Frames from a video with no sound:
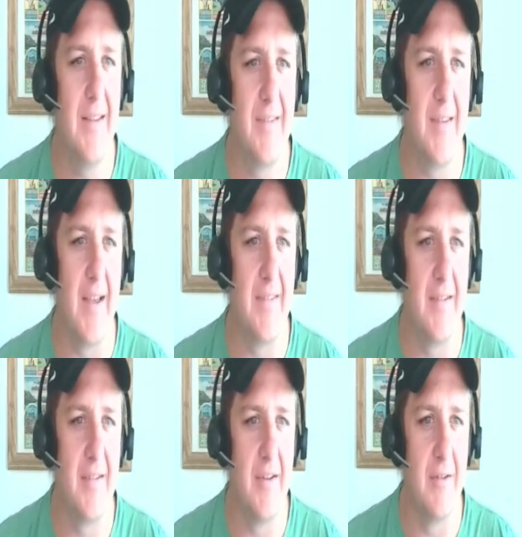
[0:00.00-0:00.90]
insights
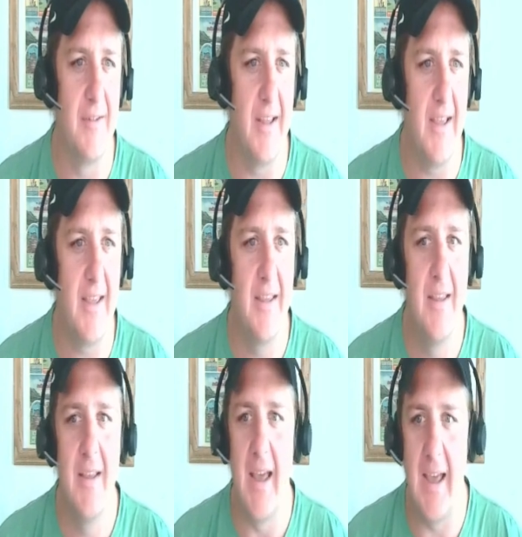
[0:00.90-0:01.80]
into your day
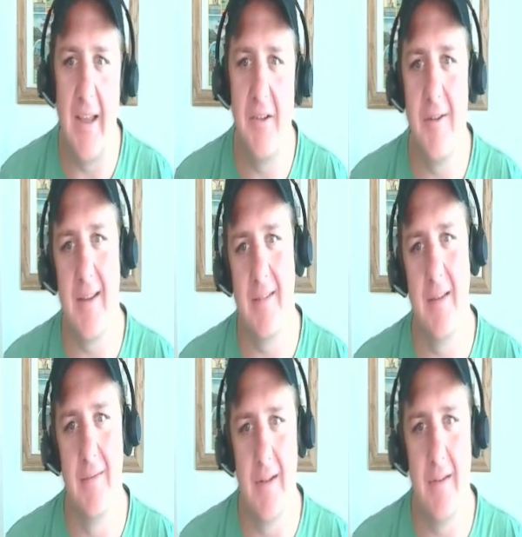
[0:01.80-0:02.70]
and your
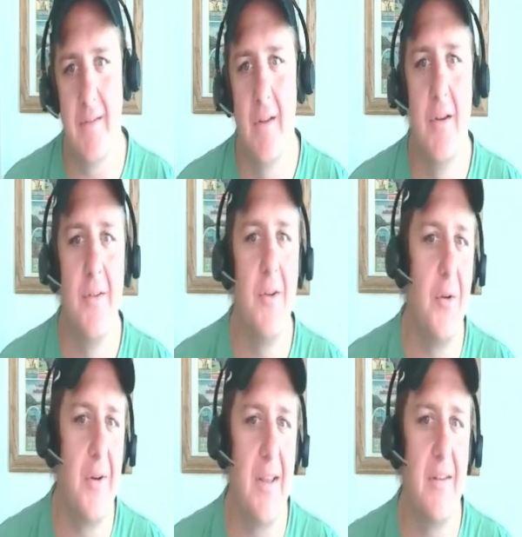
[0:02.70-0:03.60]
activities.
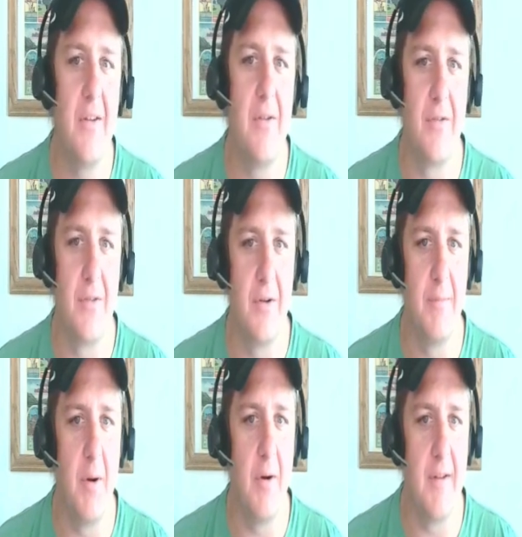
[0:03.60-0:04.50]
No need to use
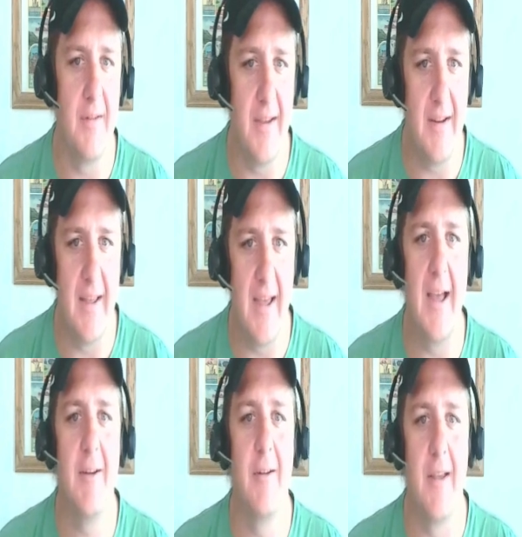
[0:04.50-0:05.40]
third party data
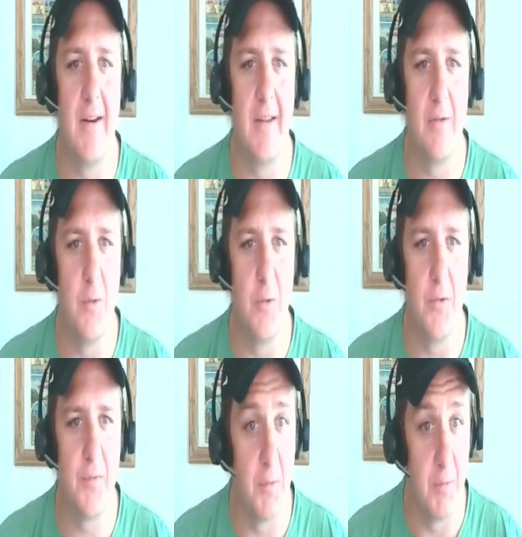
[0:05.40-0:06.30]
aggregating
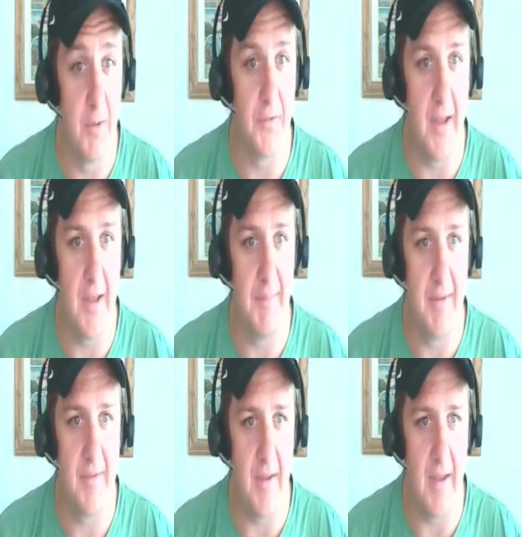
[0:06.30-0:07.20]
tools for real time
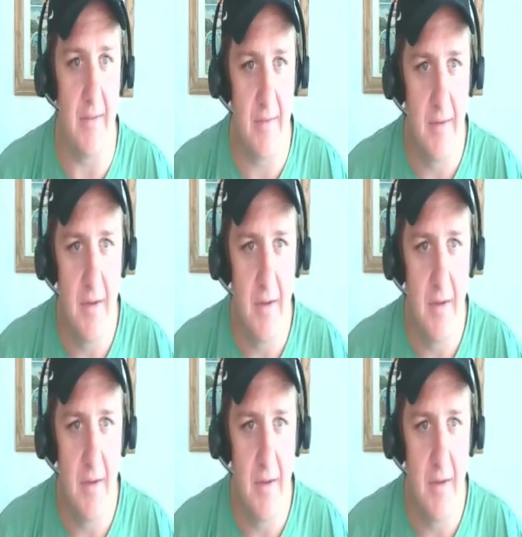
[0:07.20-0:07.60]
insights.